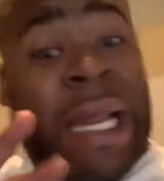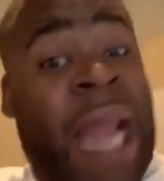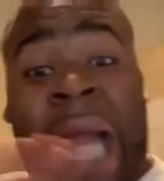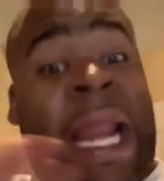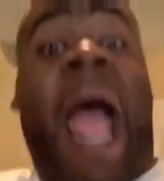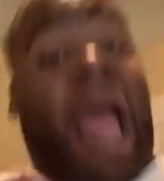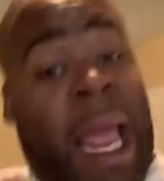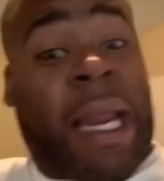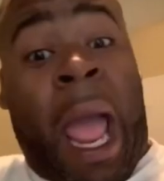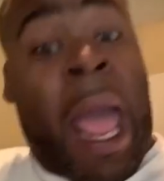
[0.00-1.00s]
Nah,
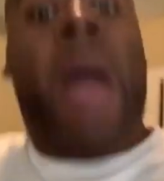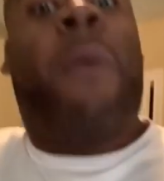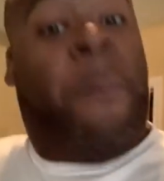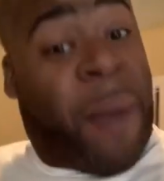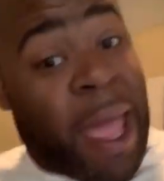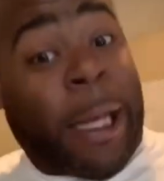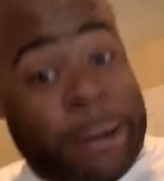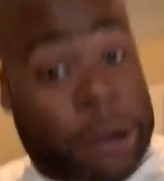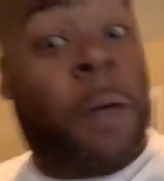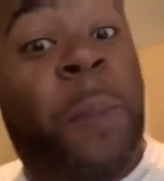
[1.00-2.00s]
I am a
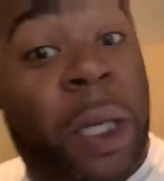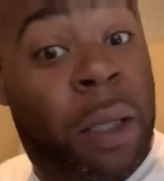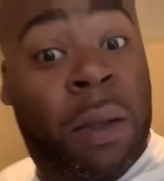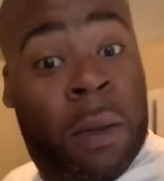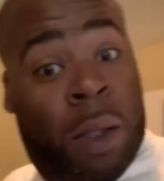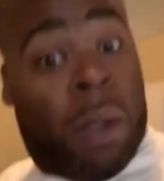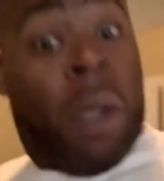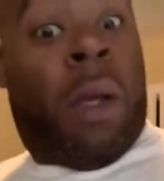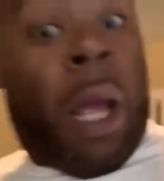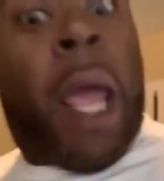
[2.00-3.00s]
pastor, but
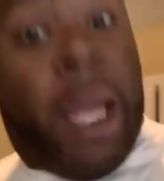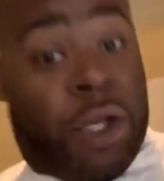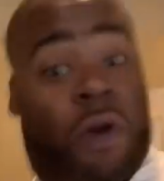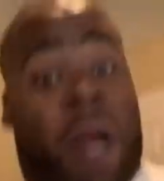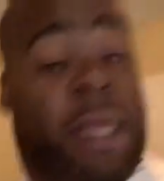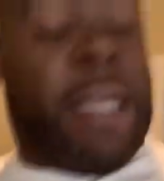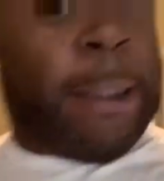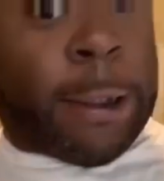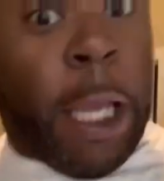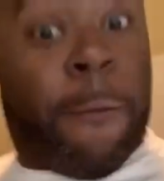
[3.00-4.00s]
I ain't trying to get
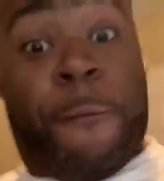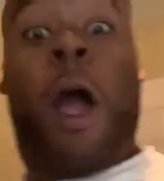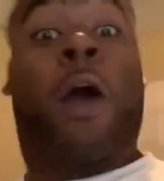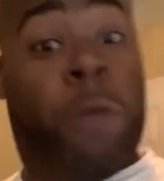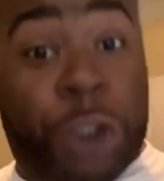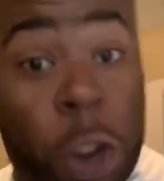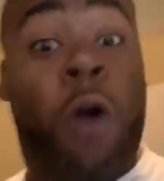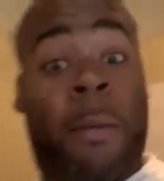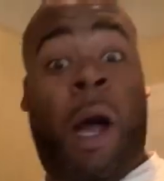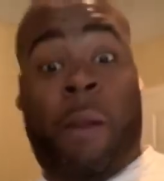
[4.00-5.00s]
sick fucking with you,
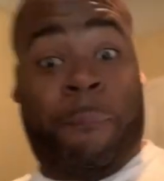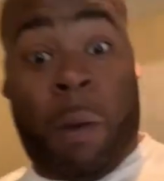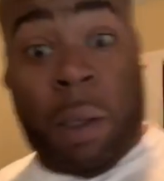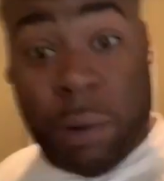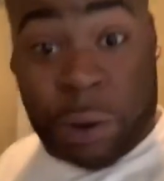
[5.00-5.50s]
motherfuckers.